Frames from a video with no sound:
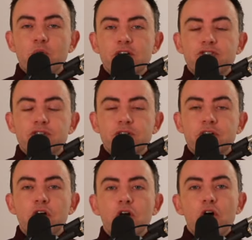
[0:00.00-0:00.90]
question
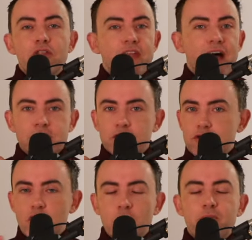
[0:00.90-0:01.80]
that's
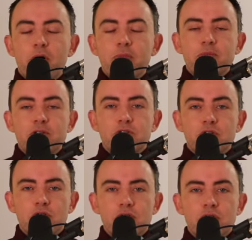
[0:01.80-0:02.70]
no problem at
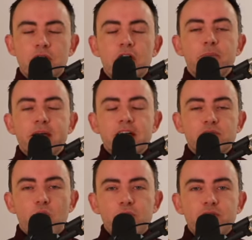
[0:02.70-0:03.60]
all because
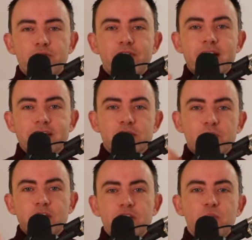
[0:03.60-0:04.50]
what you'll find is
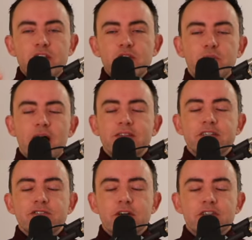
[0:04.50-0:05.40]
when you when you apply
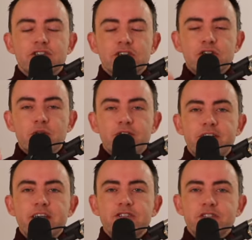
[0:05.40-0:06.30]
this strategy, you will
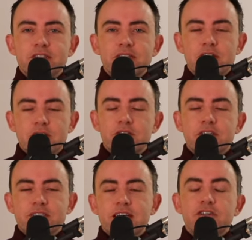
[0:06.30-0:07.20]
finish the, the,
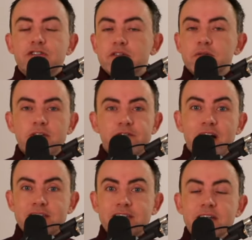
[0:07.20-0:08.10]
the section
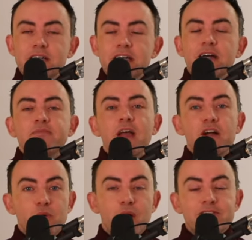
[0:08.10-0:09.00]
faster
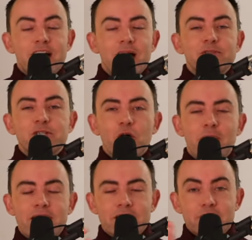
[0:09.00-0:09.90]
and you have time to go
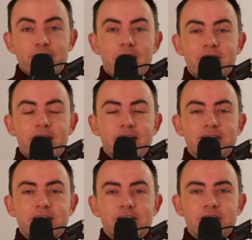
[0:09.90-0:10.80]
back and find that
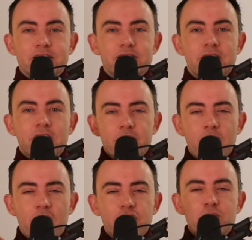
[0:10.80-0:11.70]
sentence
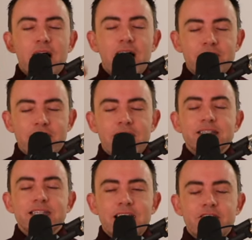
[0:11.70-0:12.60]
and you will have an
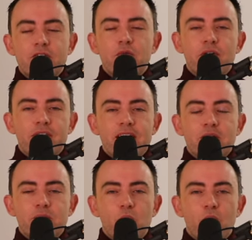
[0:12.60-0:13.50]
idea of what that
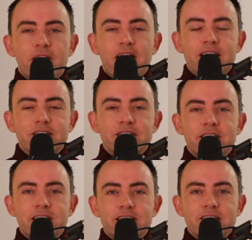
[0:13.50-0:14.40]
what that answer
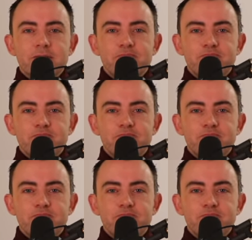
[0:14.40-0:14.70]
is.